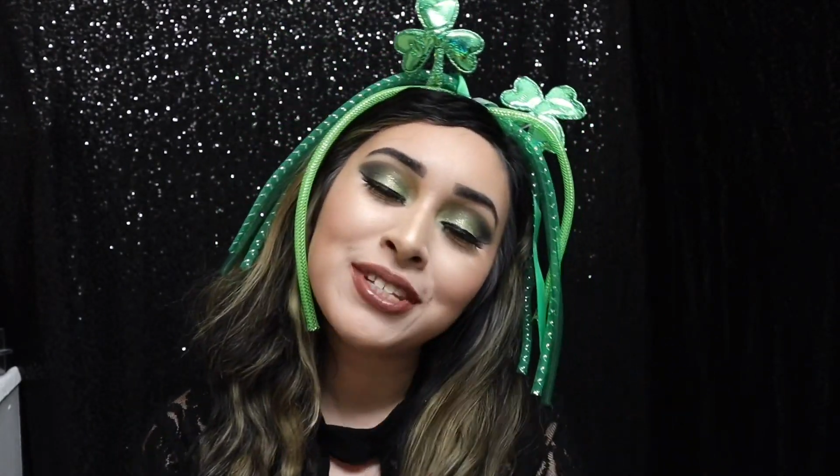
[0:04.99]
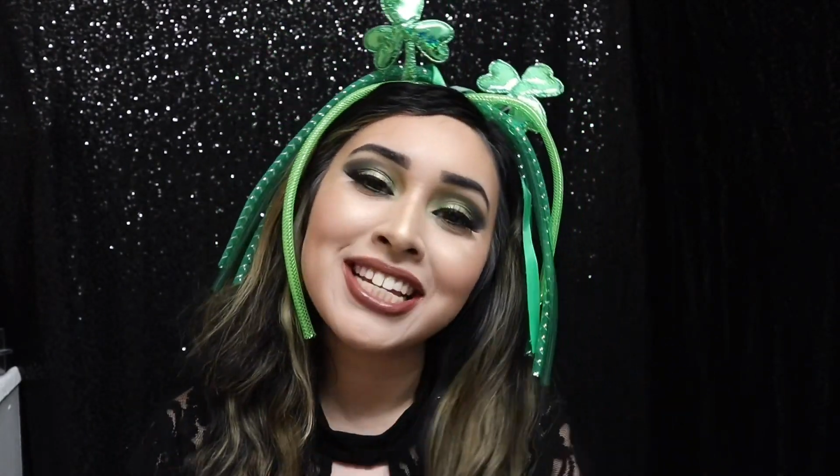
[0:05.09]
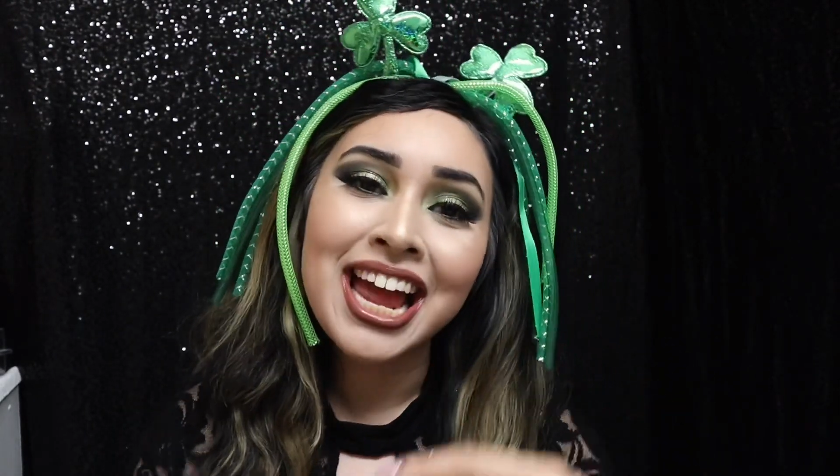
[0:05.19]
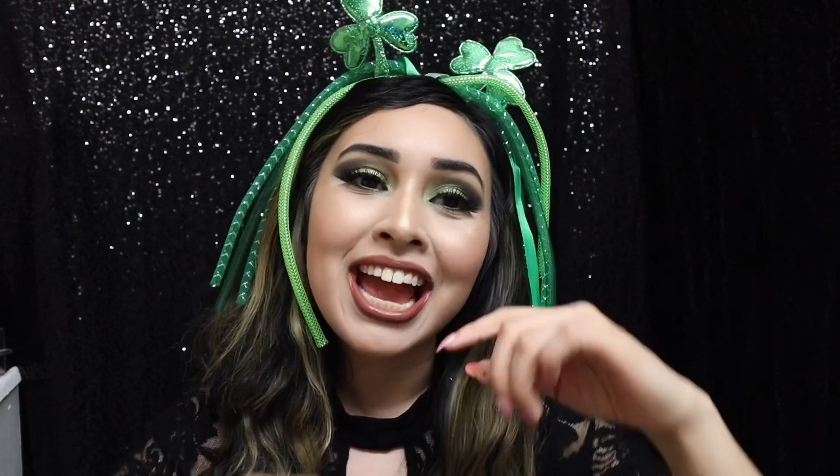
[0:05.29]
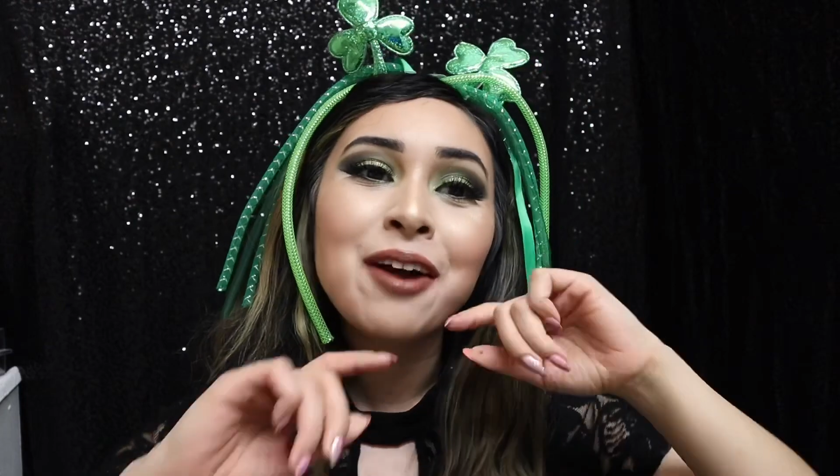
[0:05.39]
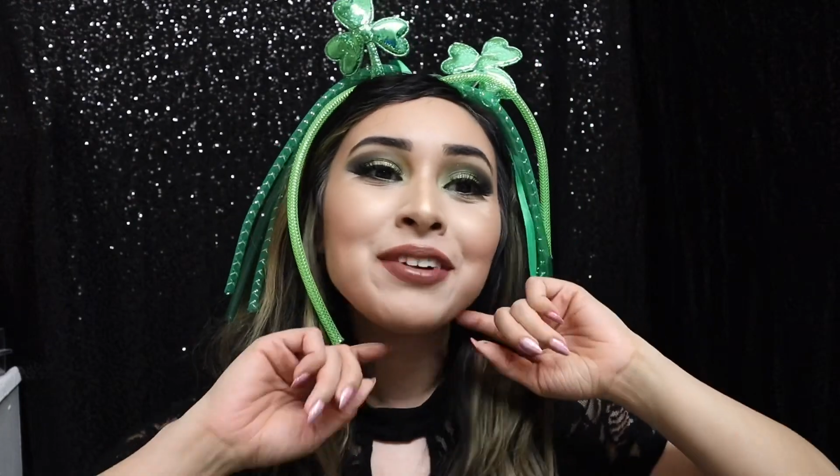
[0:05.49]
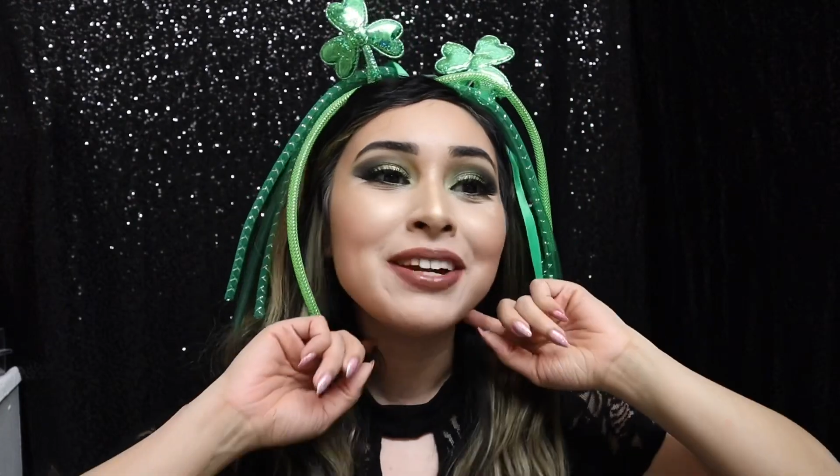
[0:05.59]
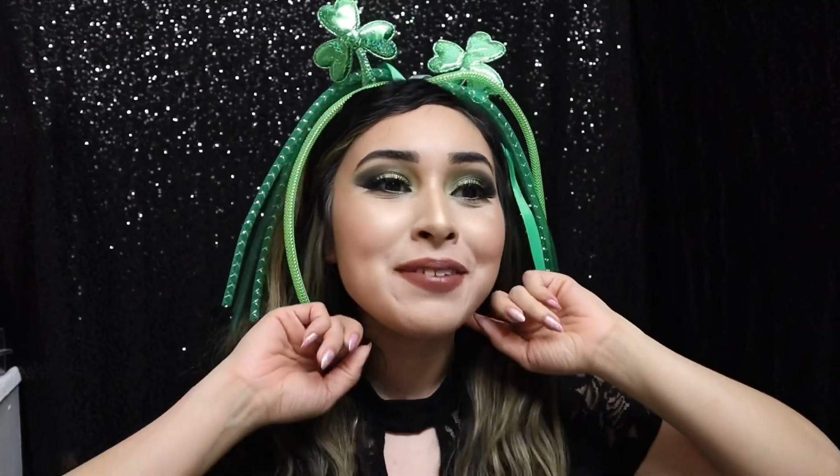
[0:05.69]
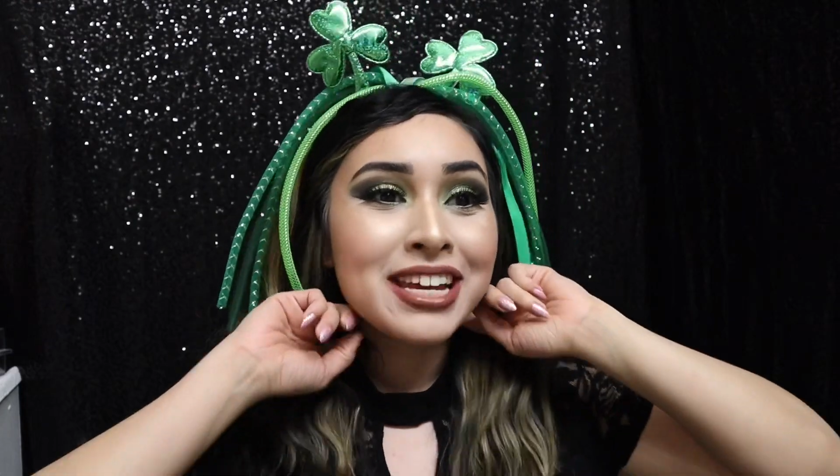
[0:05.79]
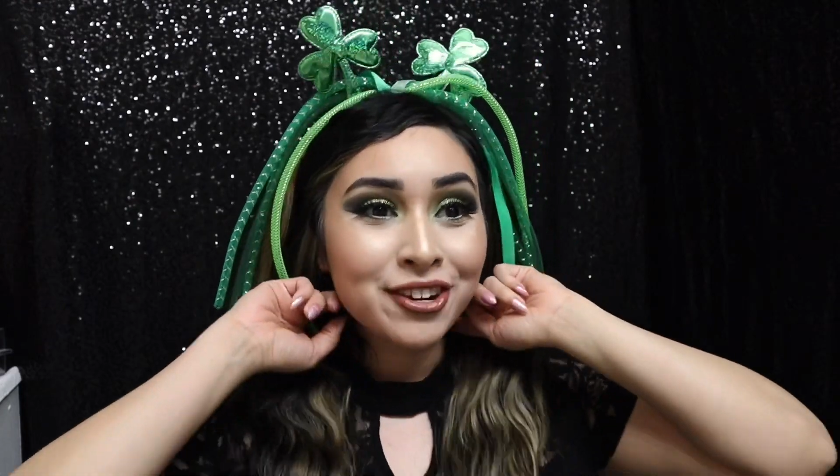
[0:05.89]
Today I'm
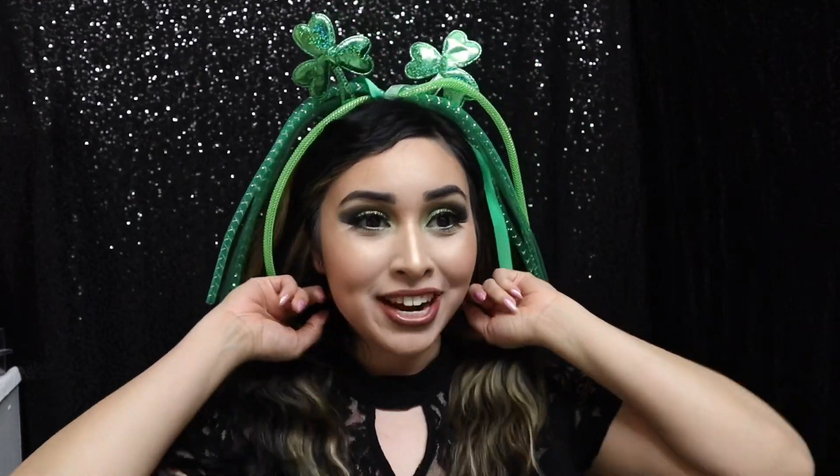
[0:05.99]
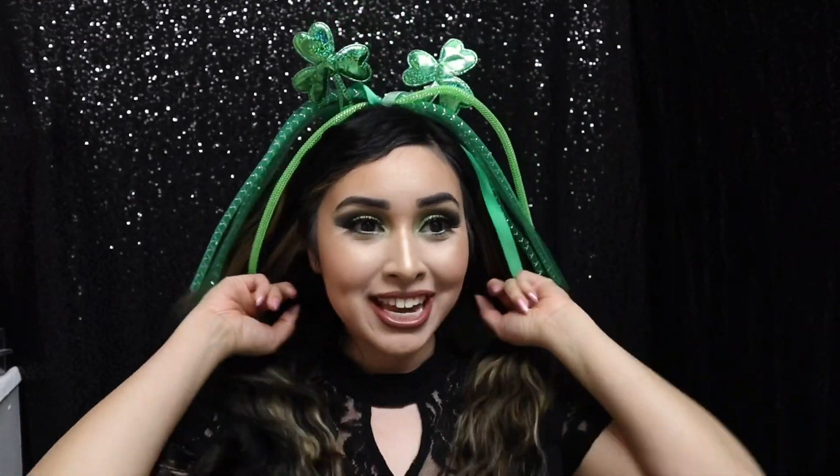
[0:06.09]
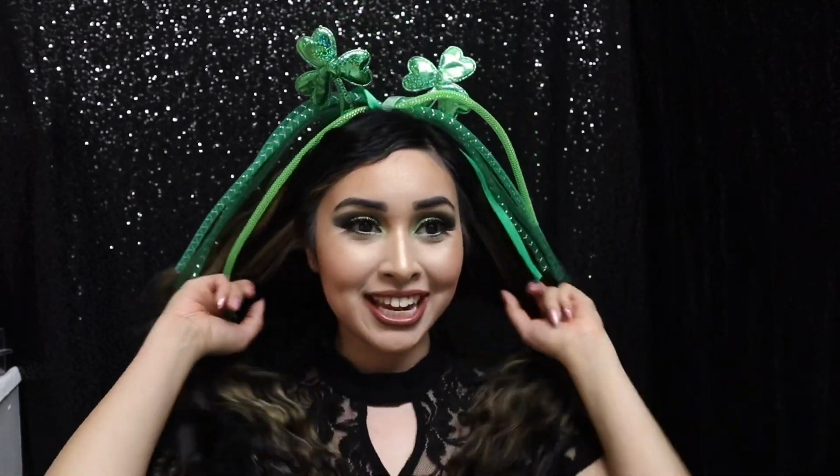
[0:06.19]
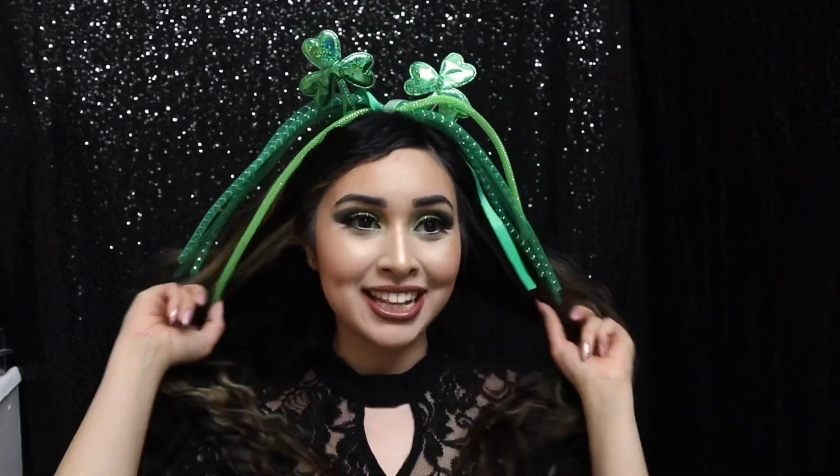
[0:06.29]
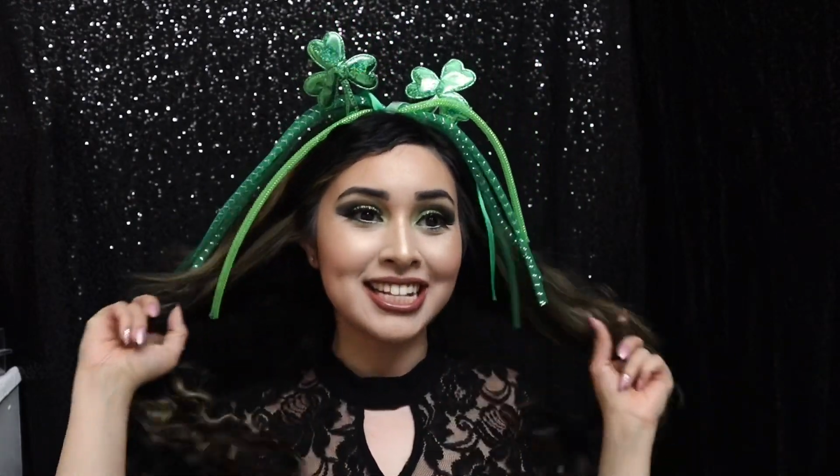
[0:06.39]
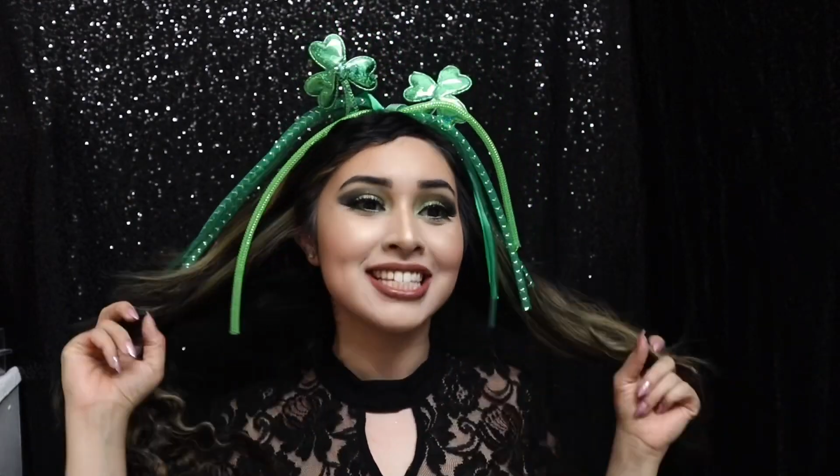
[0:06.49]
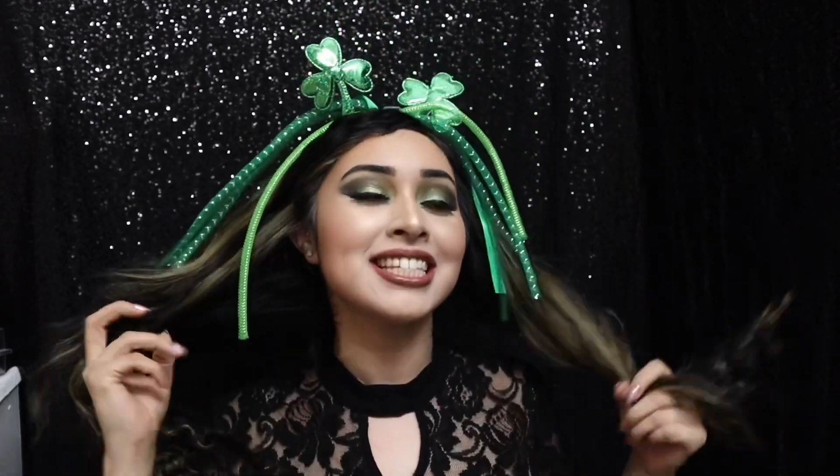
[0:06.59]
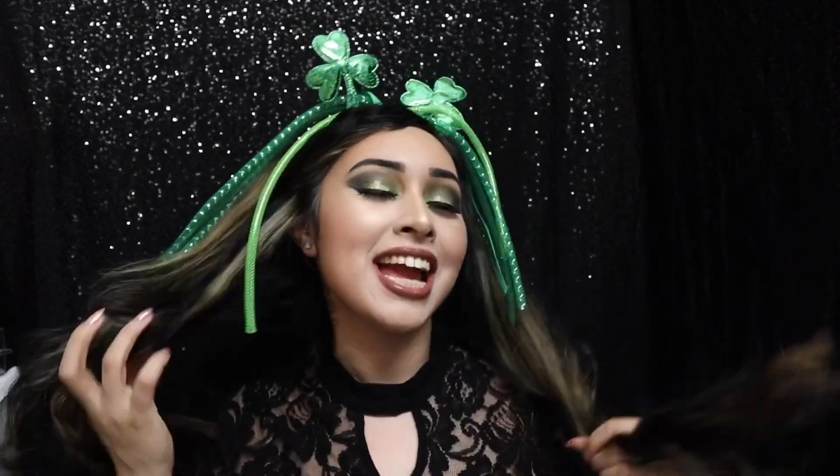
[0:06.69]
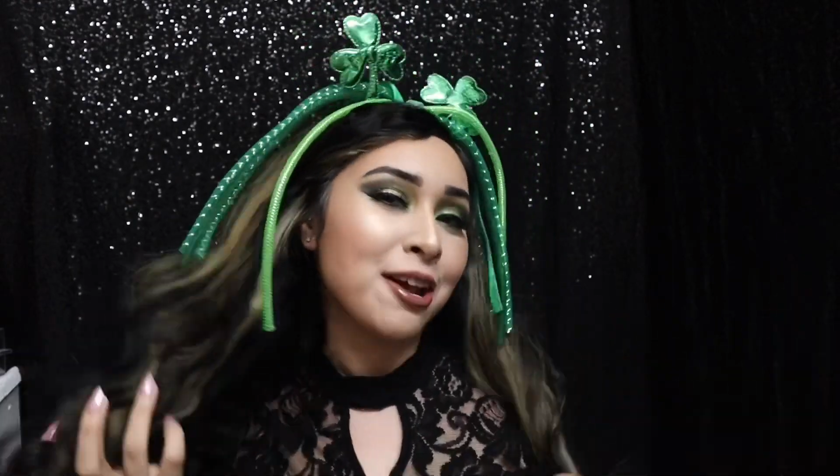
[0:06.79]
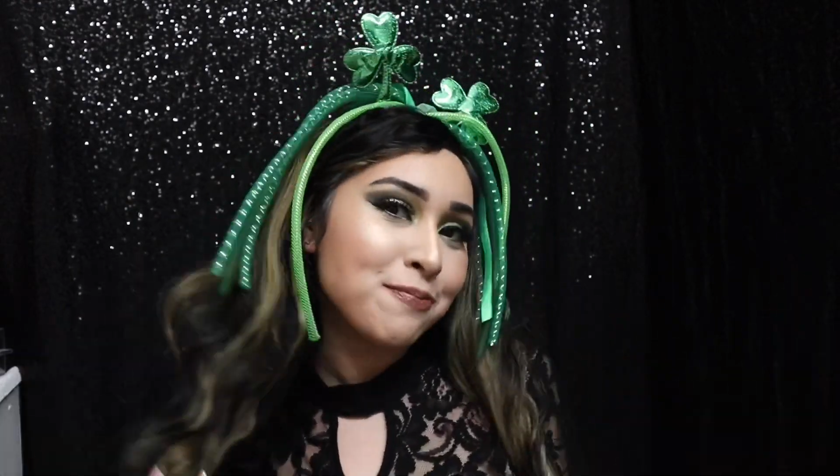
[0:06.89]
going to be creating the
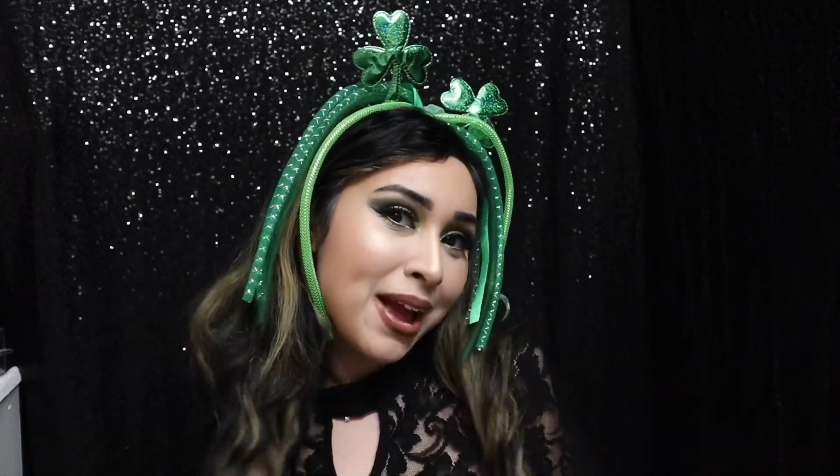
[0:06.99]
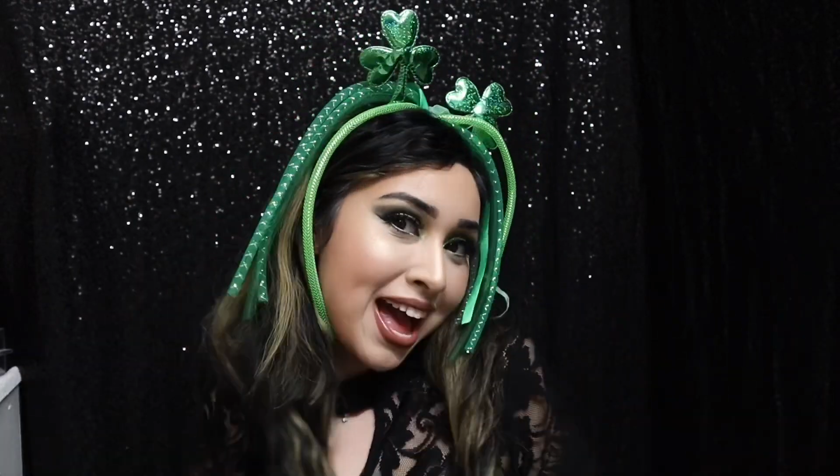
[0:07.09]
Sant